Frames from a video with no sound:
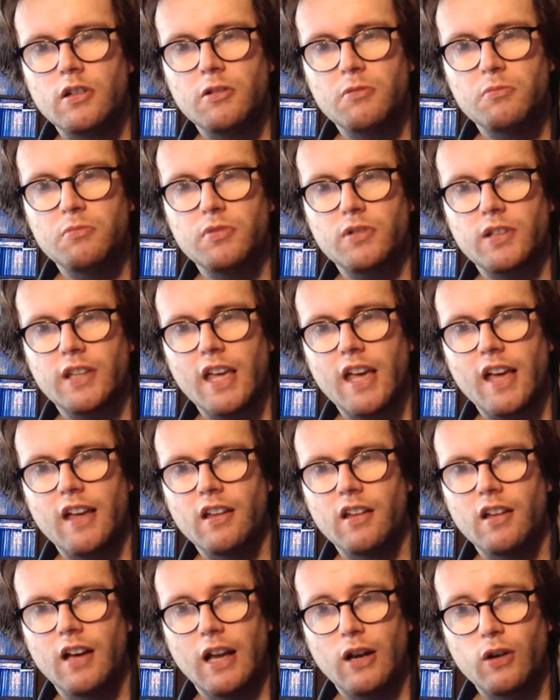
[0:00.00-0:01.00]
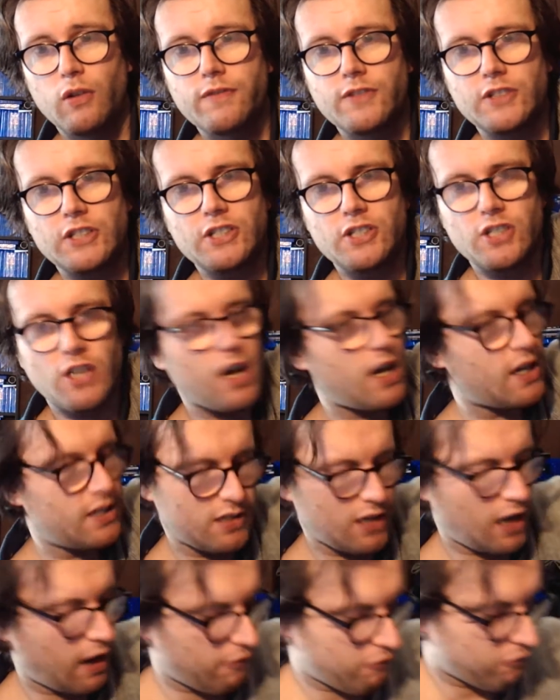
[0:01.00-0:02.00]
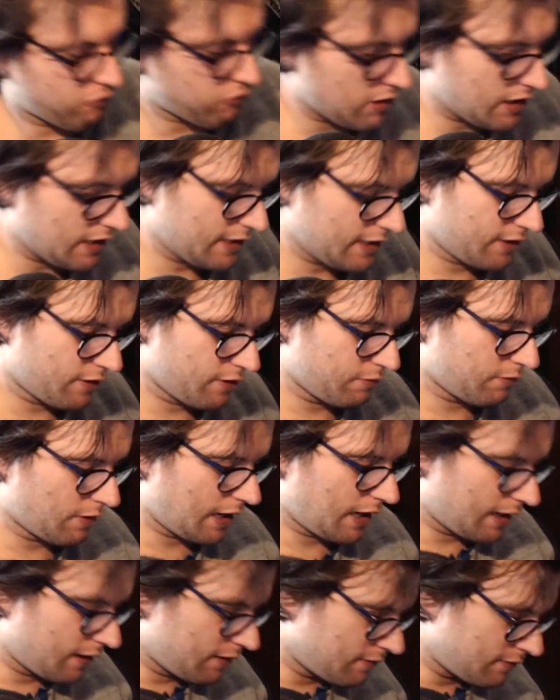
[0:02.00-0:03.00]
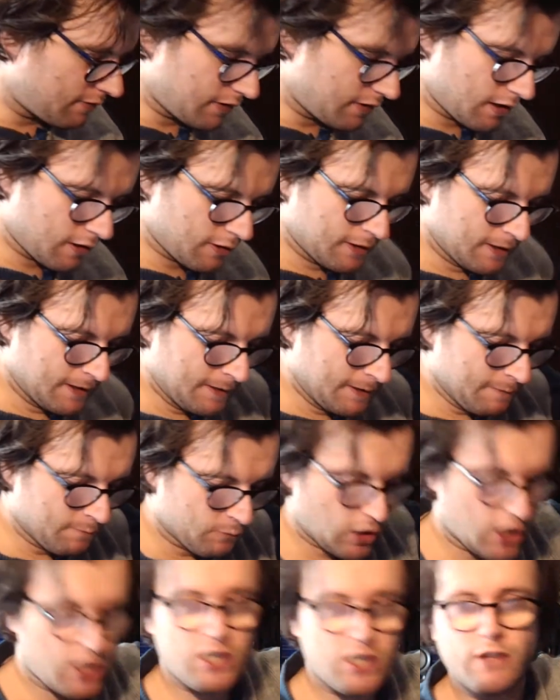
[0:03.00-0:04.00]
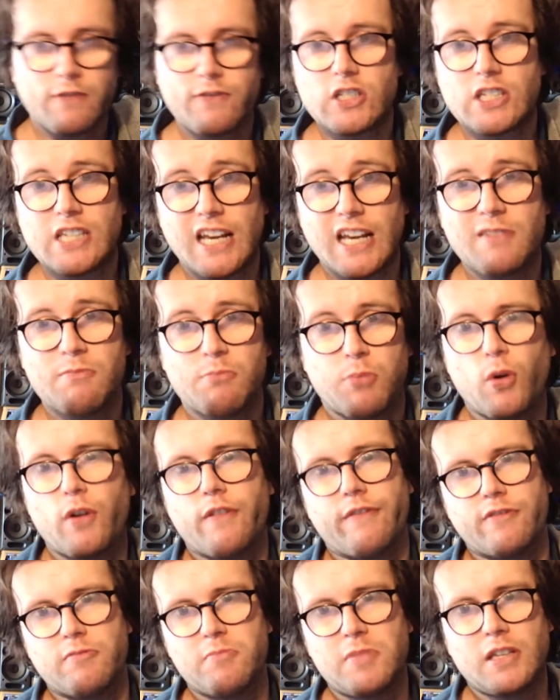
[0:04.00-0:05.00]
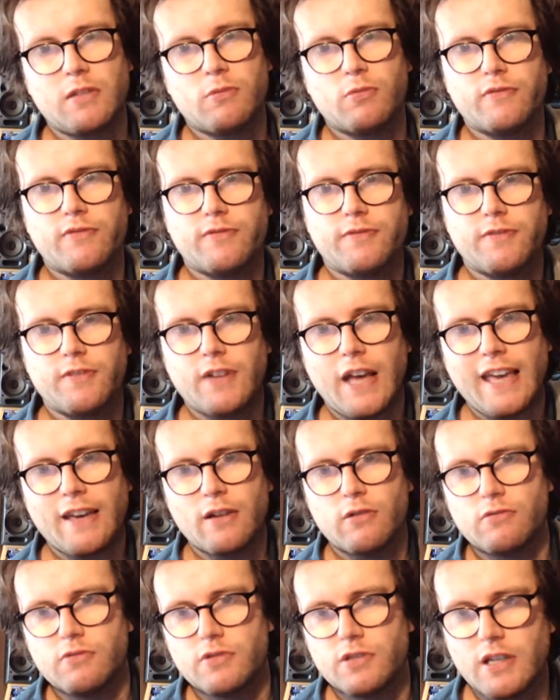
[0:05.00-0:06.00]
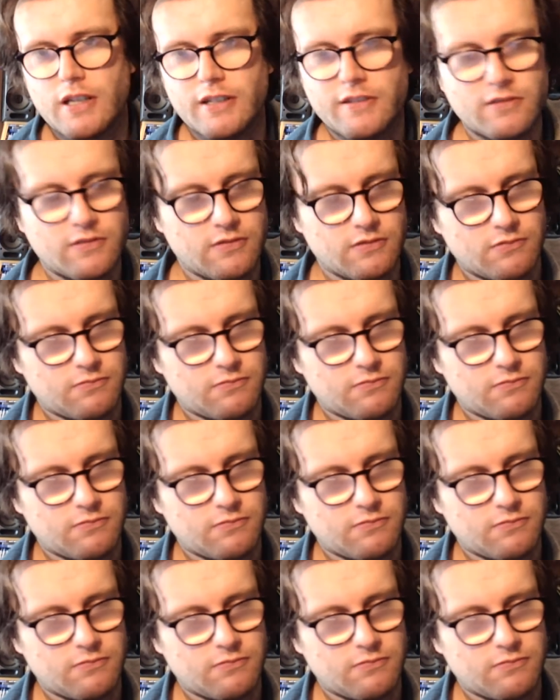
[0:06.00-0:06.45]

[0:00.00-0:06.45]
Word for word: But yeah, I love the designs. I really do. I, that's another selling point for me with ales and